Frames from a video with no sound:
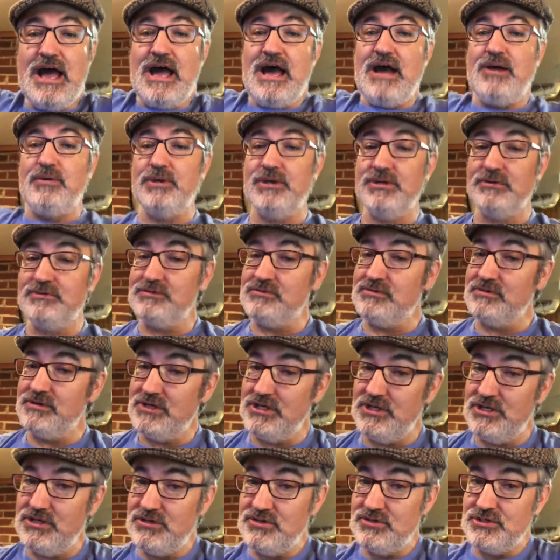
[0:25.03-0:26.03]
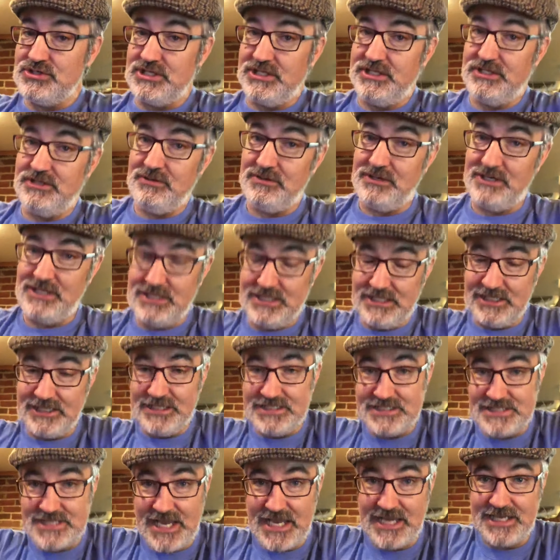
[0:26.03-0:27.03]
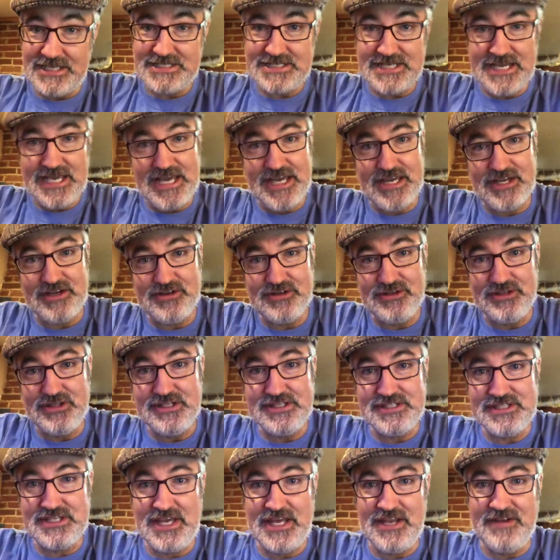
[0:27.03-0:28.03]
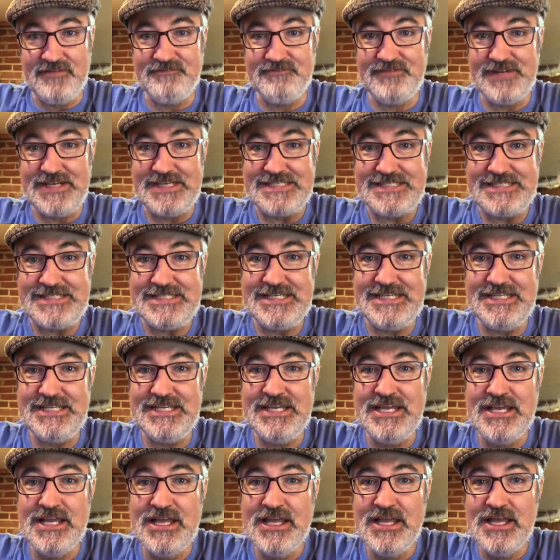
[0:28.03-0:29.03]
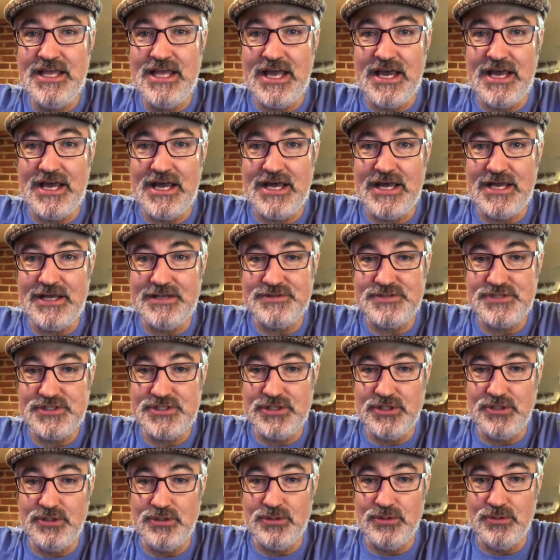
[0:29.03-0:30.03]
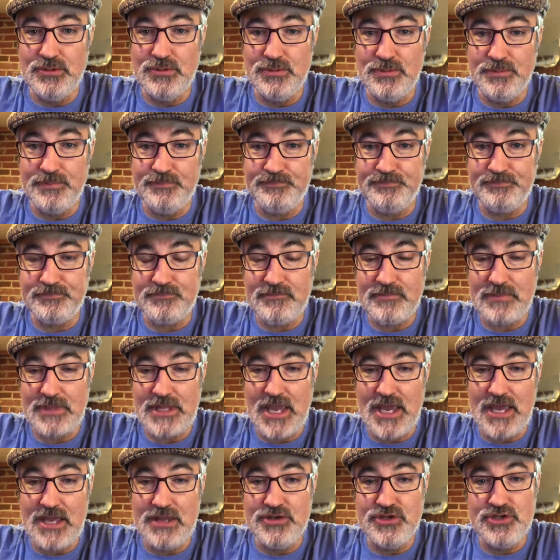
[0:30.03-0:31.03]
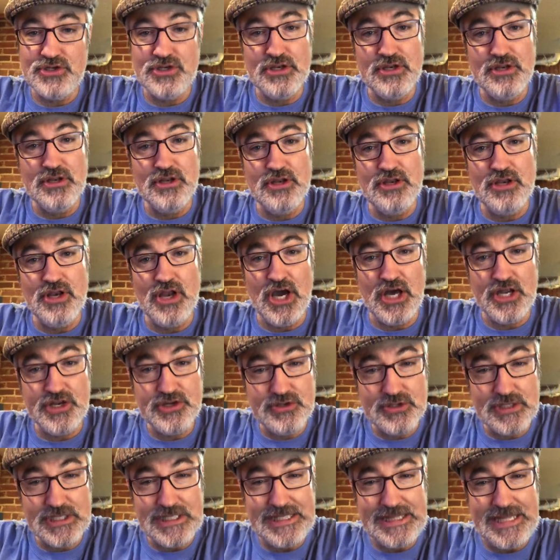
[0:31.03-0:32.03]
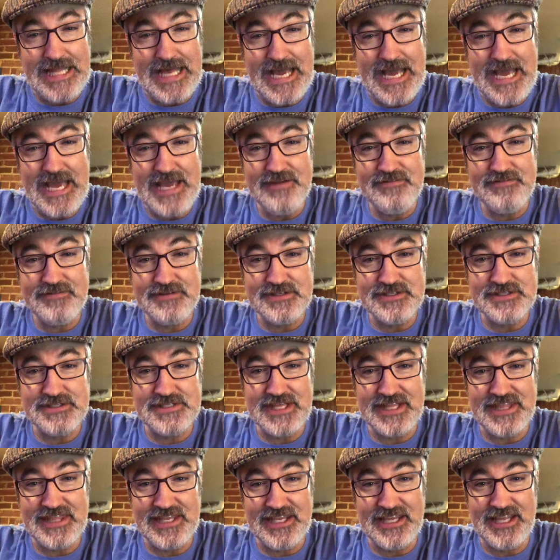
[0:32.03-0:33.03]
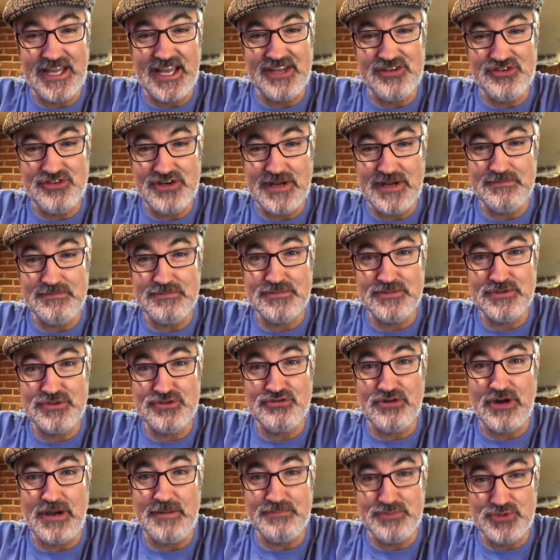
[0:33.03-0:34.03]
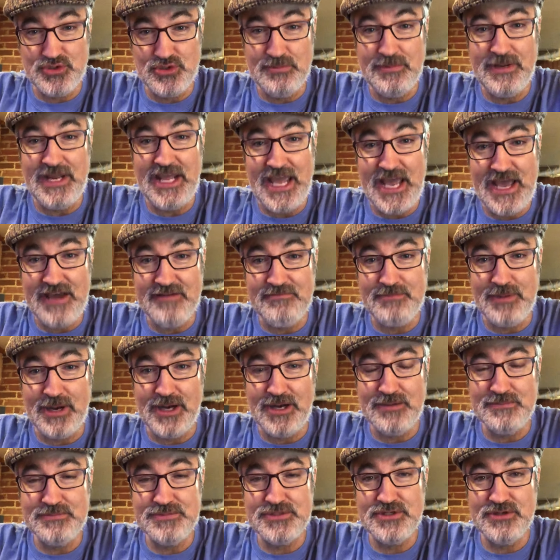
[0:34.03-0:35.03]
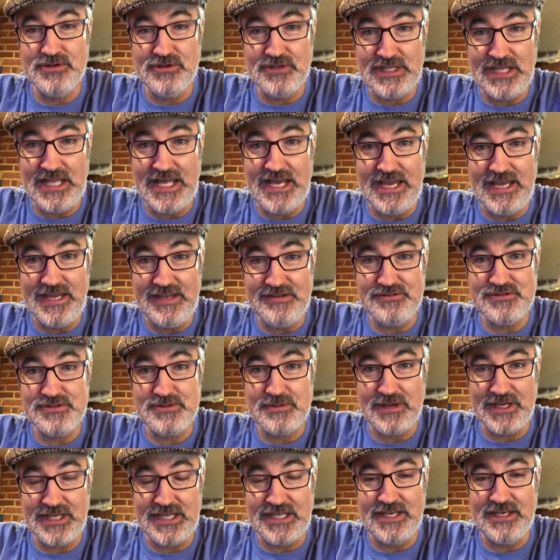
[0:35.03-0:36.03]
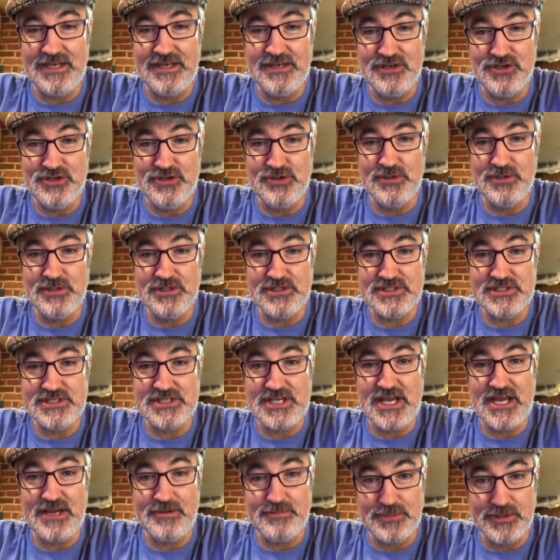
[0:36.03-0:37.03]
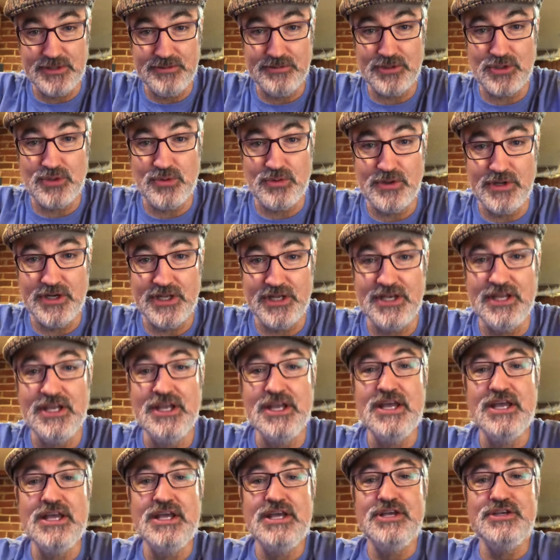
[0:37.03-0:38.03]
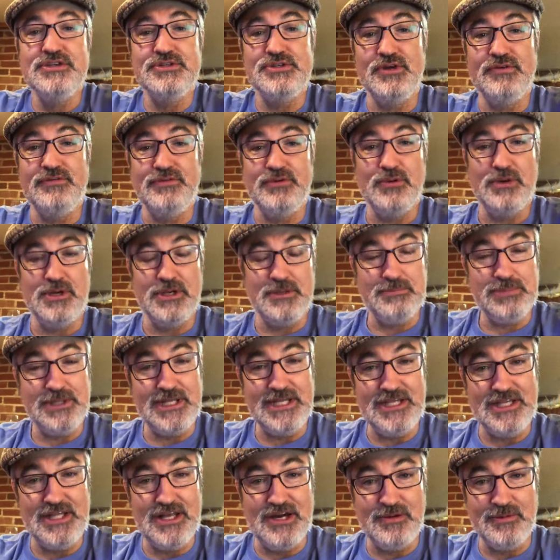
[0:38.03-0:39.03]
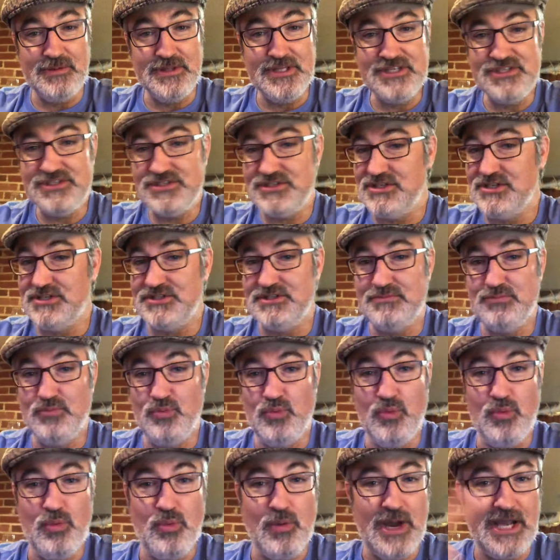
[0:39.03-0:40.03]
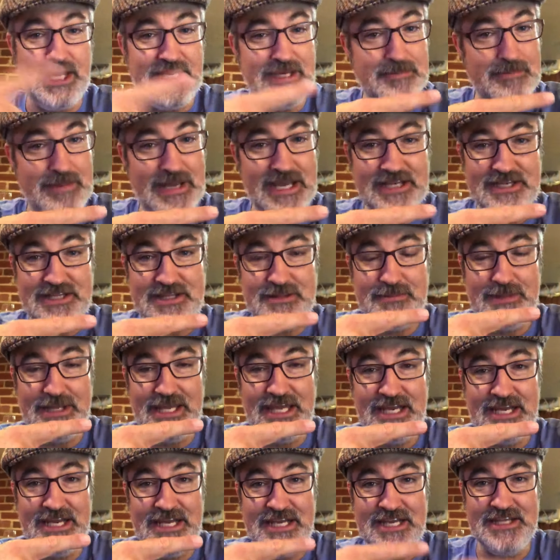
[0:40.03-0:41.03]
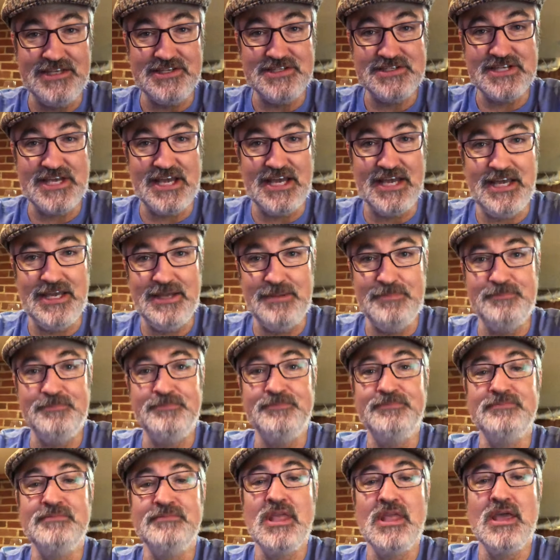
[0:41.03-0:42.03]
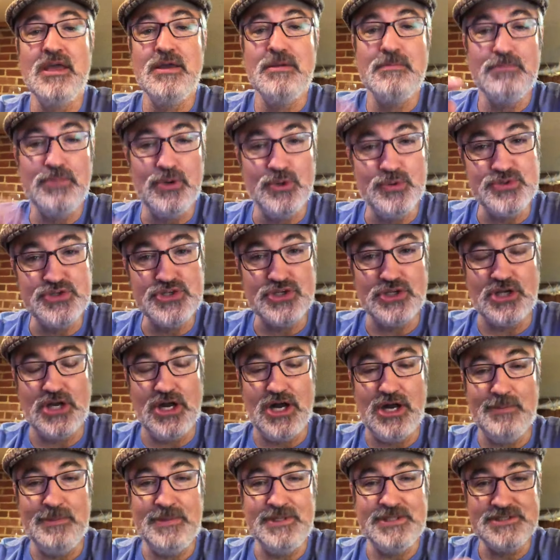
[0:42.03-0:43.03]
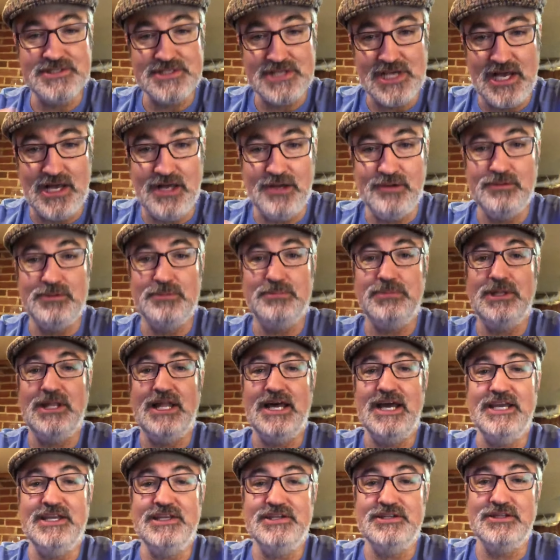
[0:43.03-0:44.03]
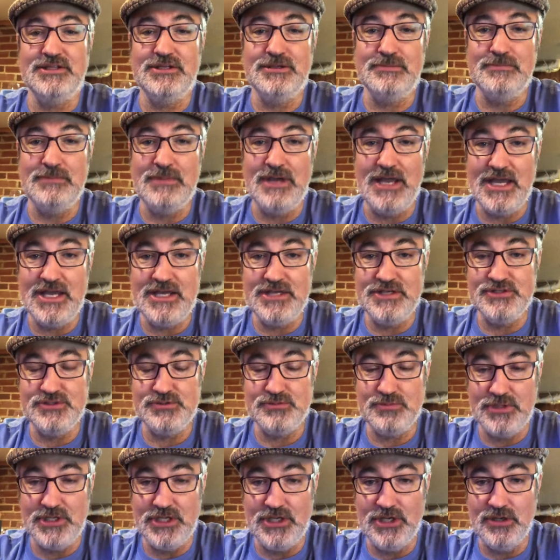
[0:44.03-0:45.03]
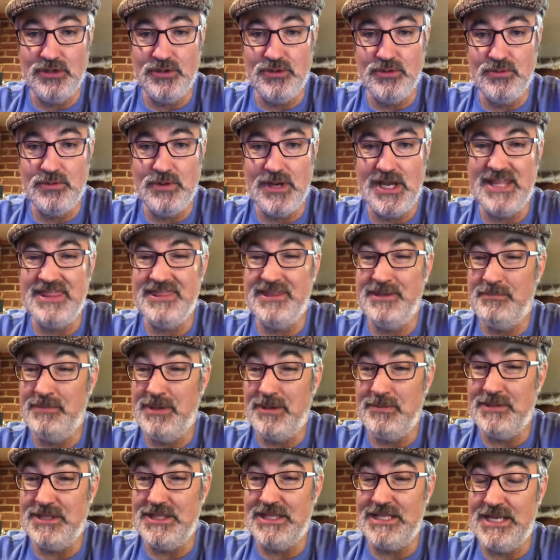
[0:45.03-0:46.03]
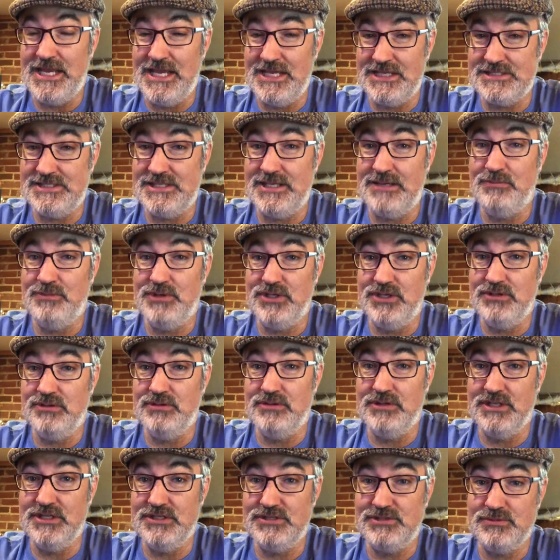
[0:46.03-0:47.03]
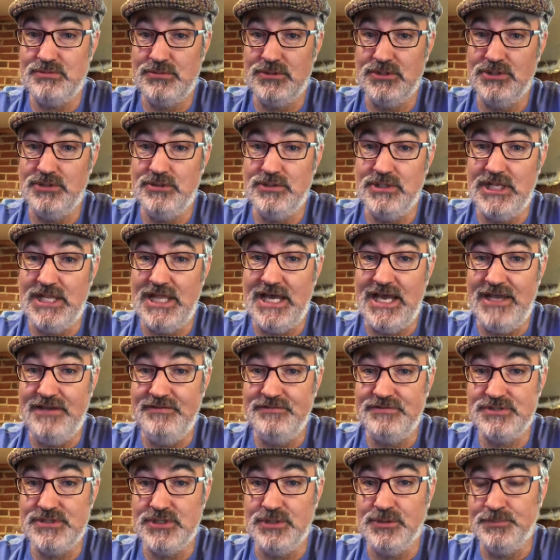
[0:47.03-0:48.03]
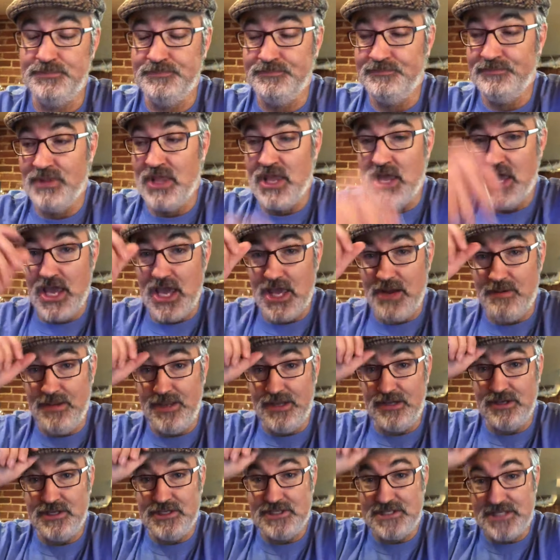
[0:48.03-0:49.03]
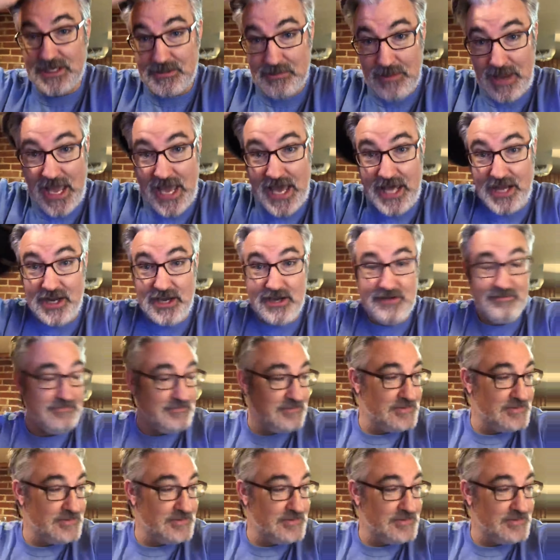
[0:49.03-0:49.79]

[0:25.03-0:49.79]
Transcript: we don't usually do anything this high tech or this kind of fancy, so not doing it live because I think I dropped too many F-bombs to do it live, so I can do it pre-recorded. So if you want to play along with us, just wind it back to the beginning each time, post your comments, I'll reply to them as we go, and then maybe the next time we do this, we'll do it live. So anyway, I'm going to take my hat off,